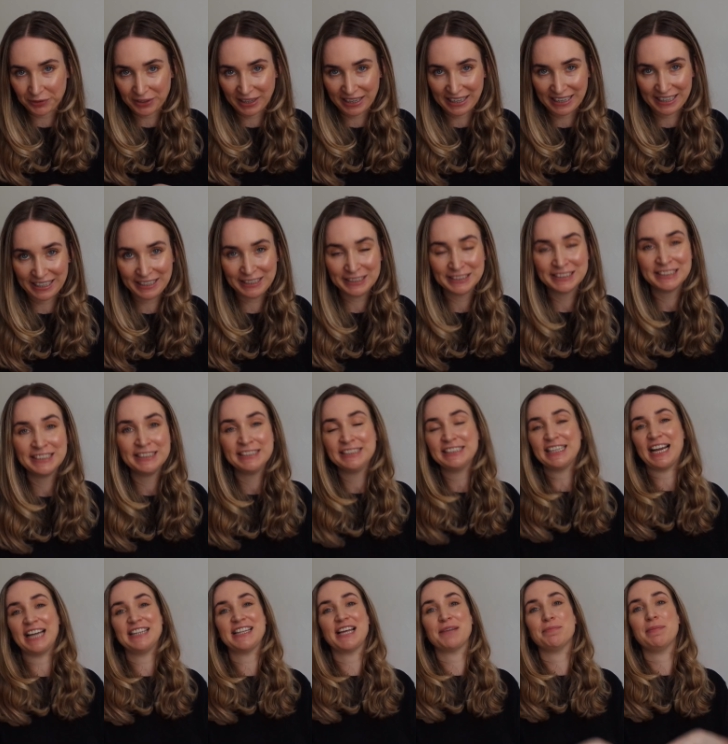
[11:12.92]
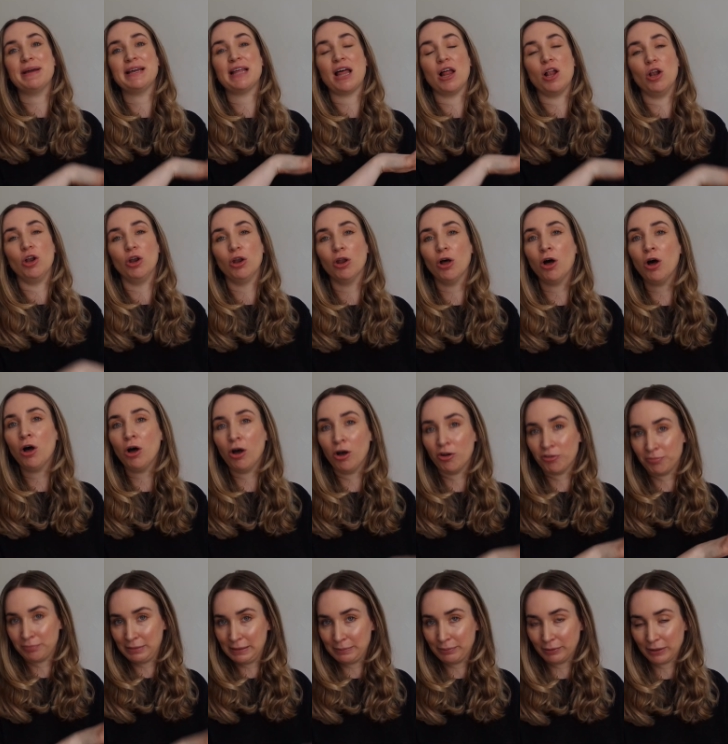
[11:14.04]
okay? And that made a lot
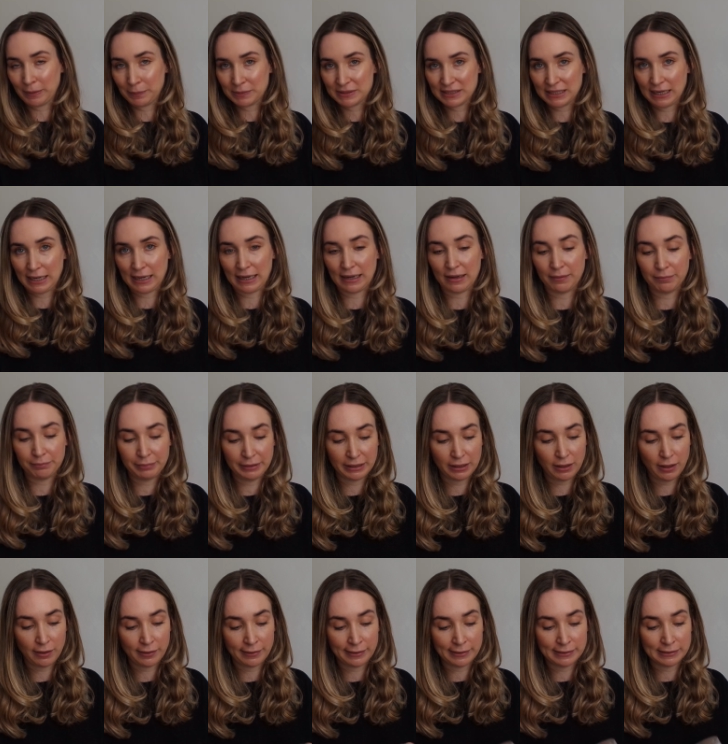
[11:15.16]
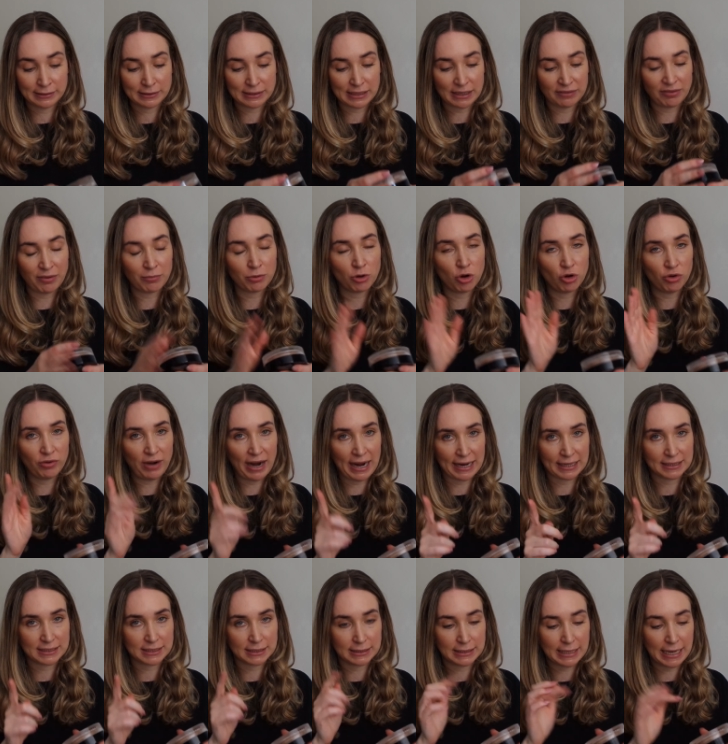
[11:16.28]
of people upset because, if I'm
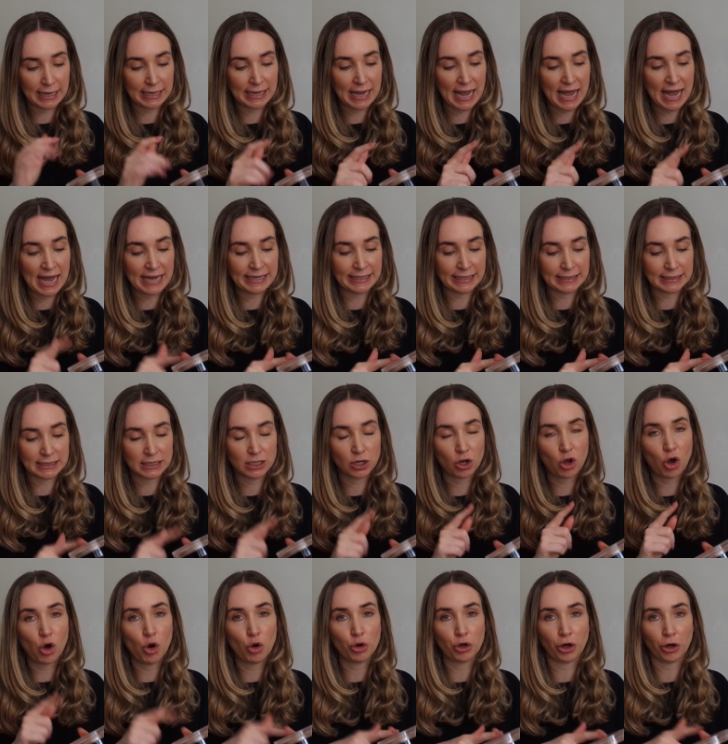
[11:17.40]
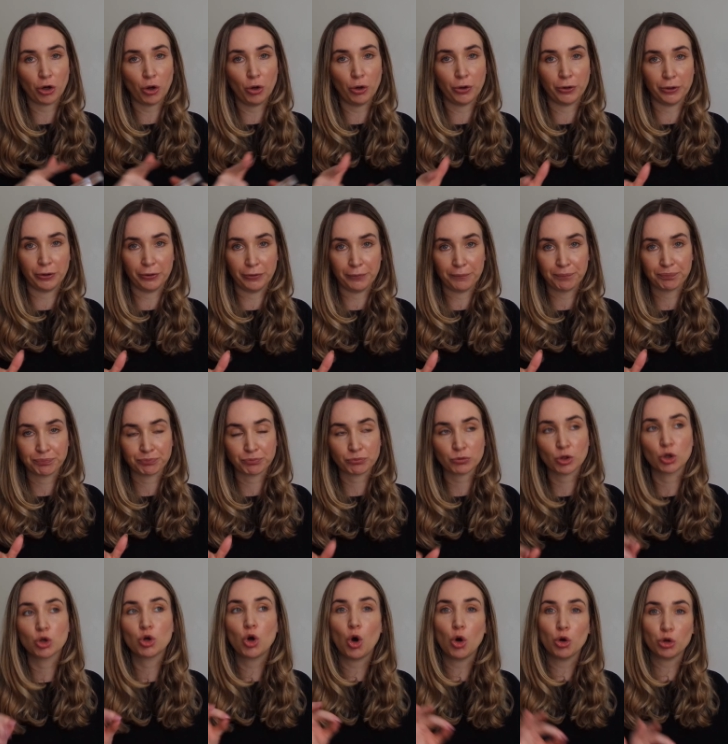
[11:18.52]
correct, they added coconut
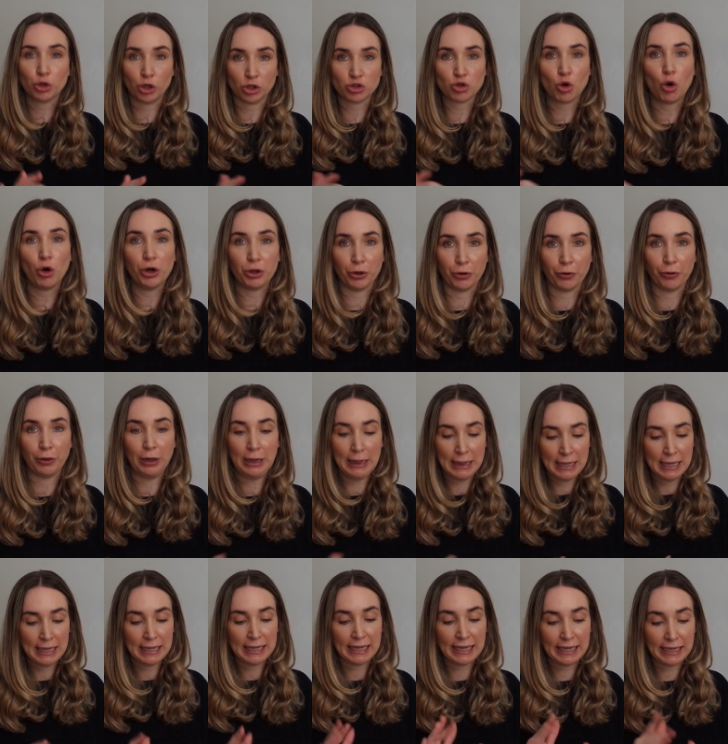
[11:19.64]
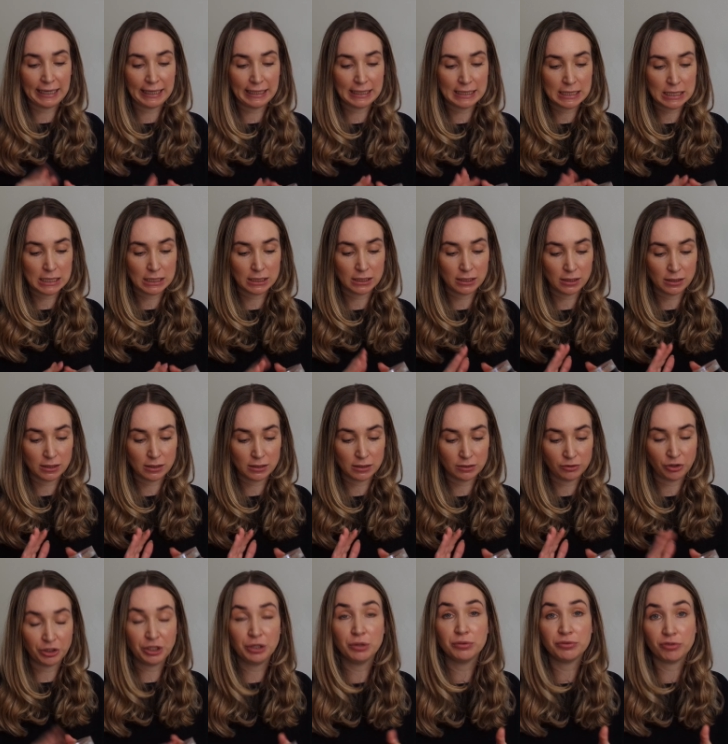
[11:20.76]
oil in
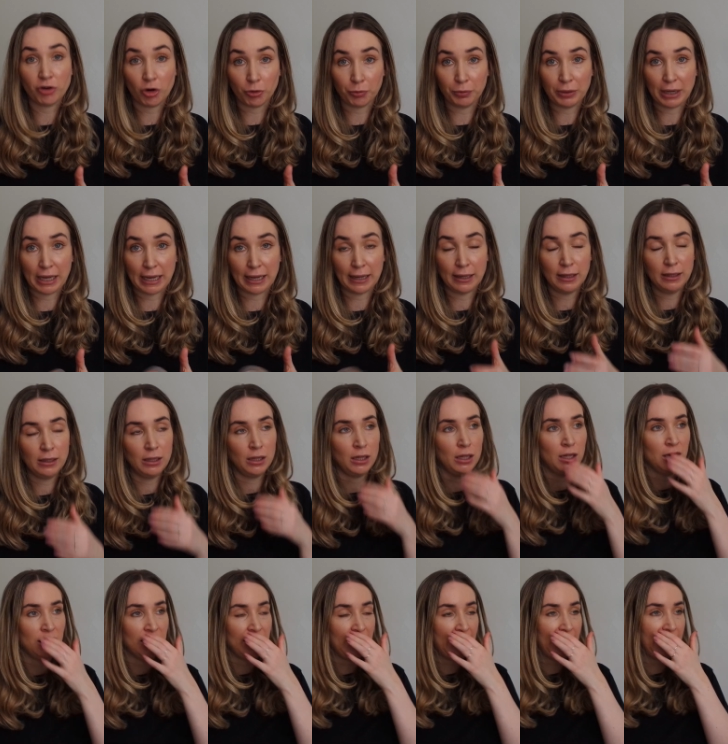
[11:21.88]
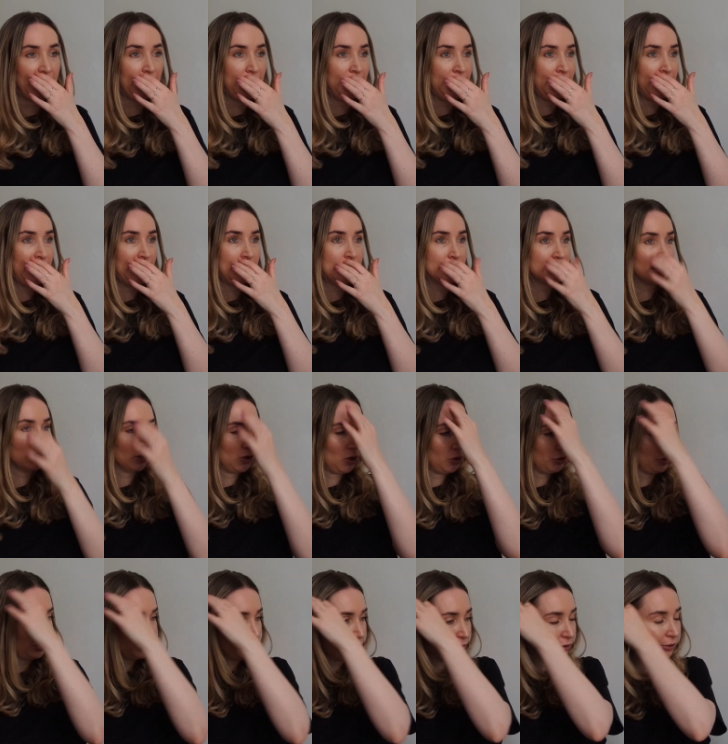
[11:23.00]
the new formula. And
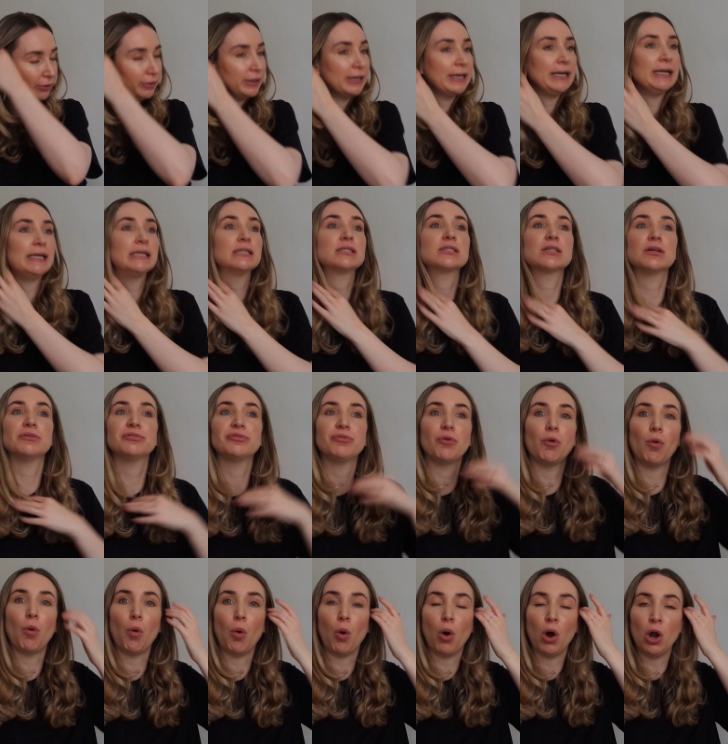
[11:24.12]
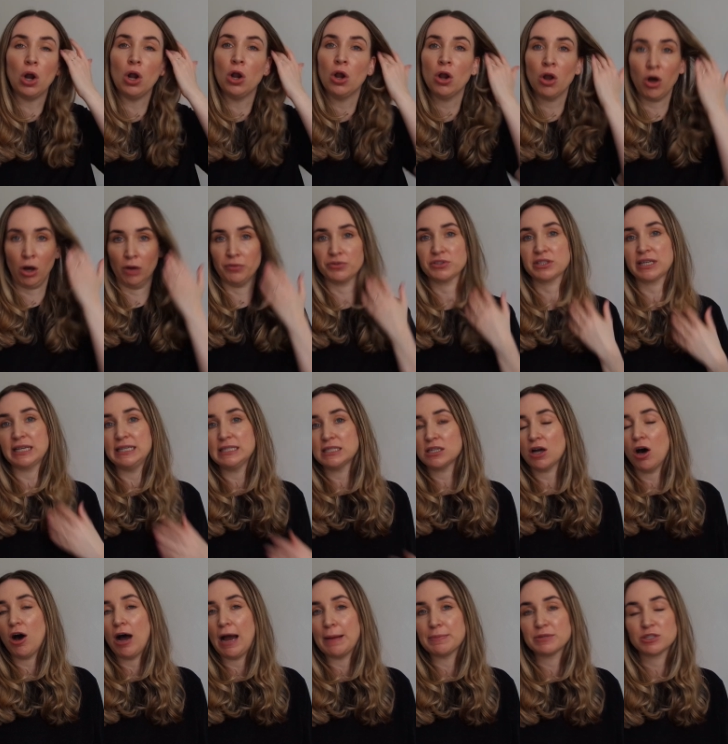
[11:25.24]
coconut oil is, for a lot of skin
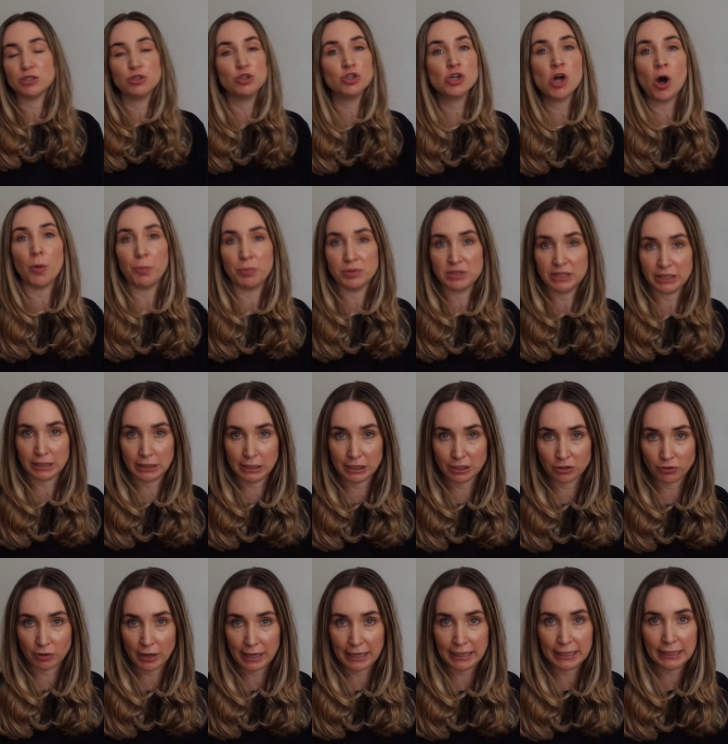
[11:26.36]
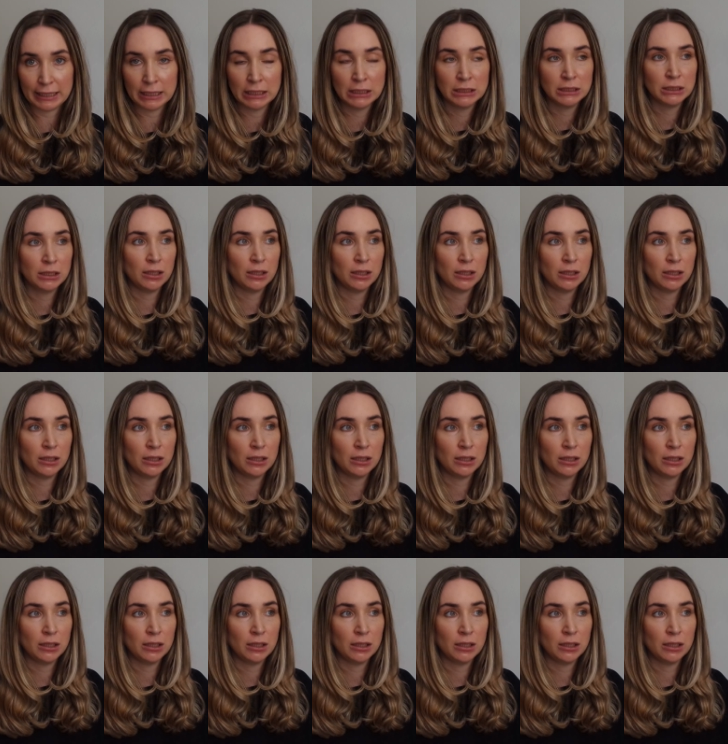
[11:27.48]
types, not particularly great.